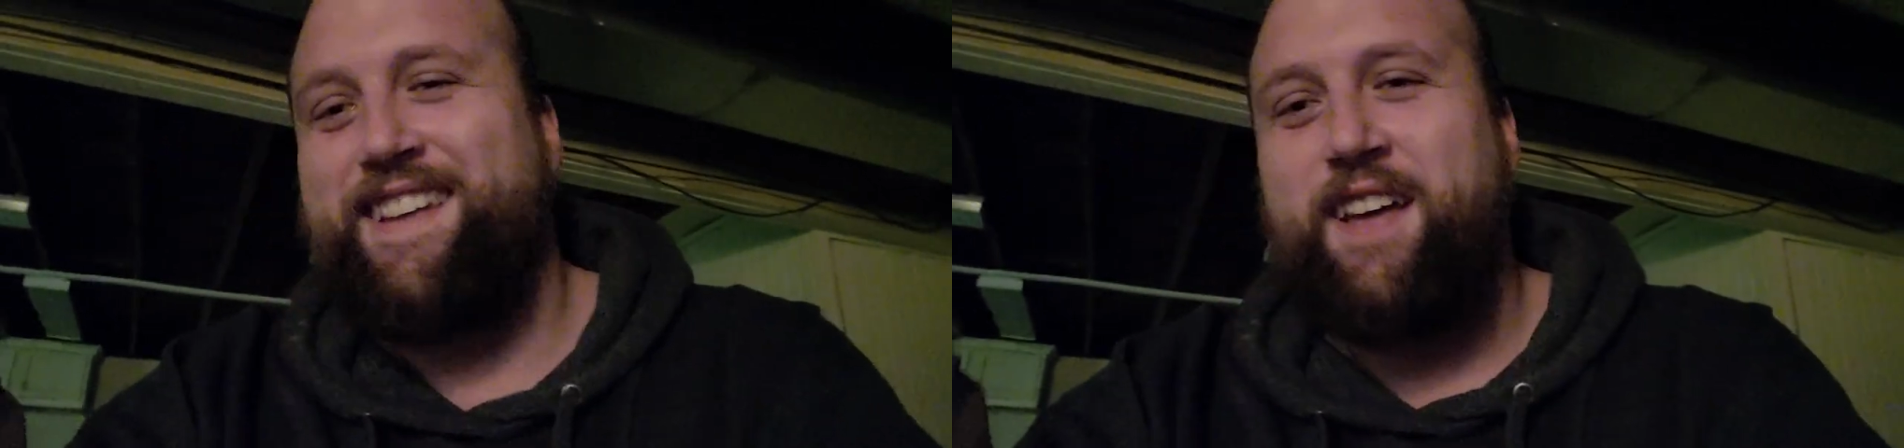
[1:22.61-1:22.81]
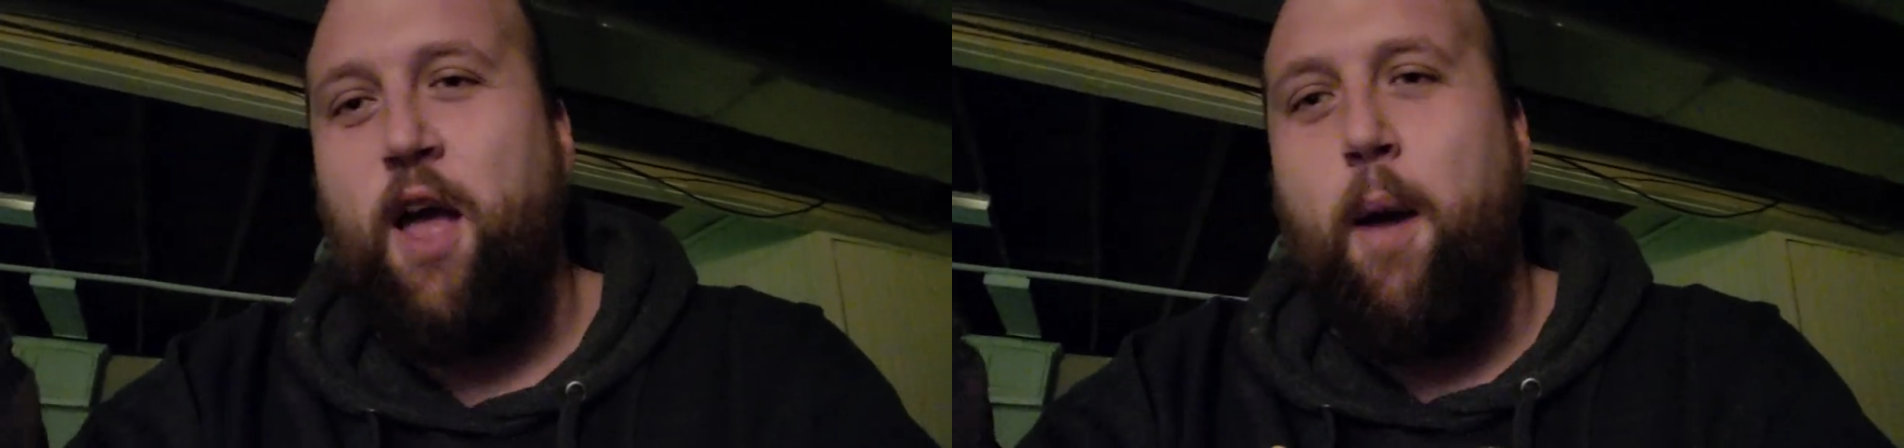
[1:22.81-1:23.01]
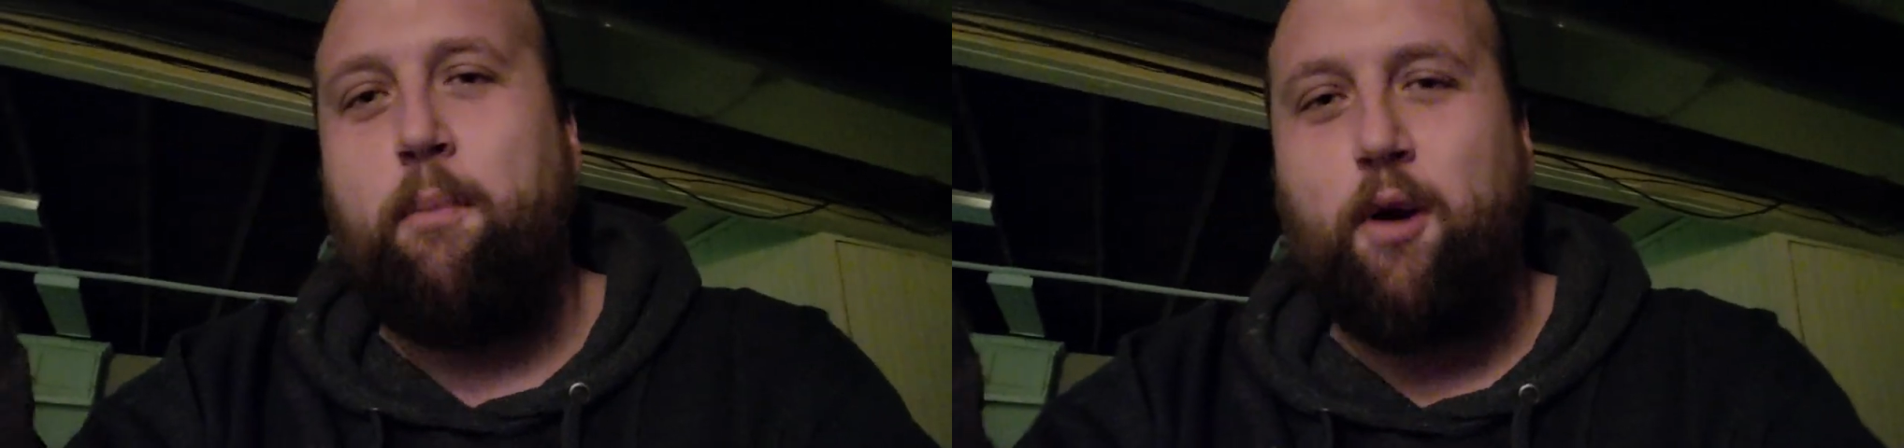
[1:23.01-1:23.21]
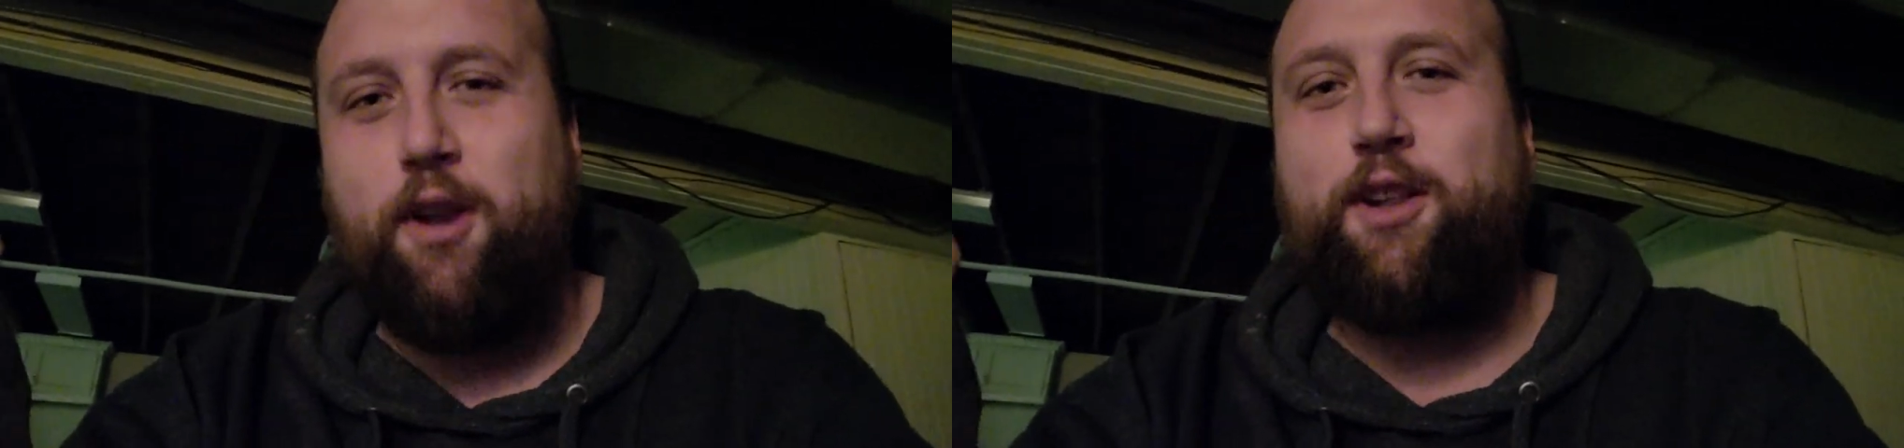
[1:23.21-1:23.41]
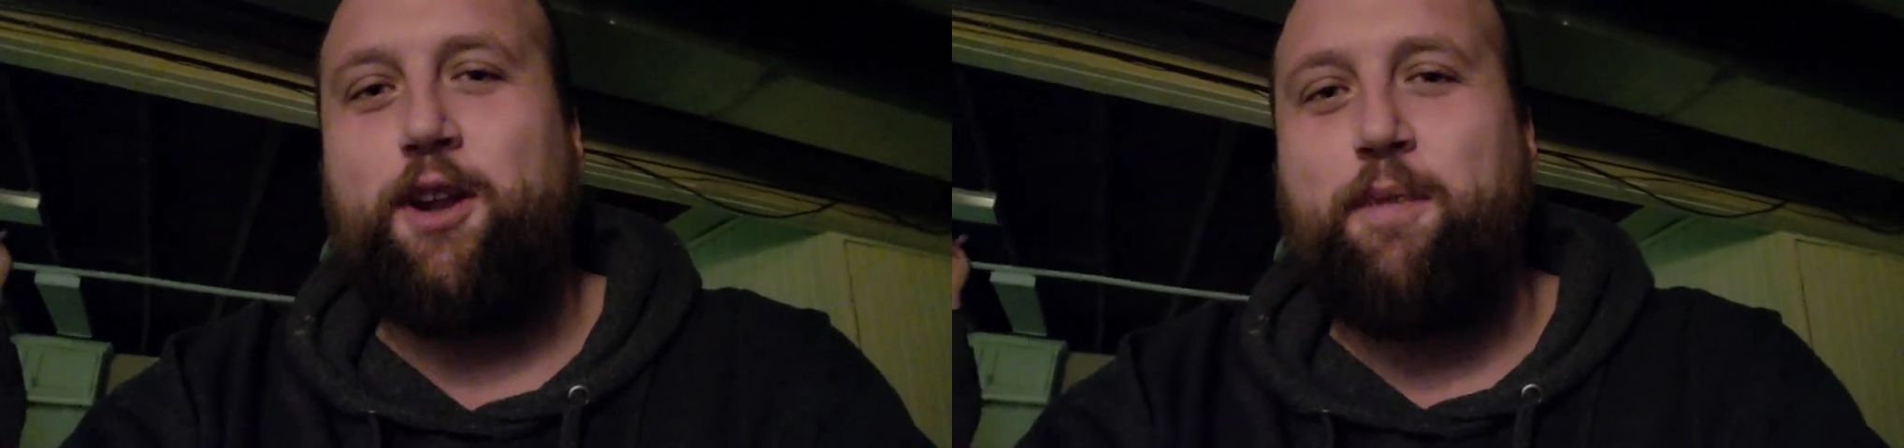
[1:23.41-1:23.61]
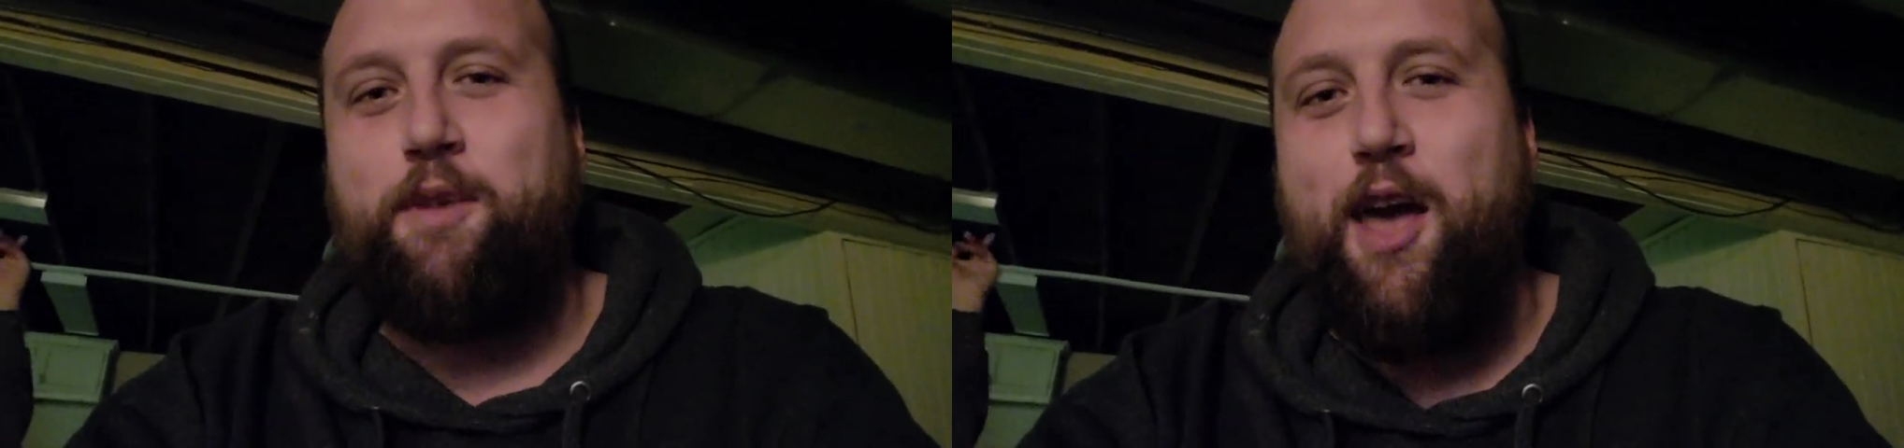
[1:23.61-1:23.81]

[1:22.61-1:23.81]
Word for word: now. Putting it up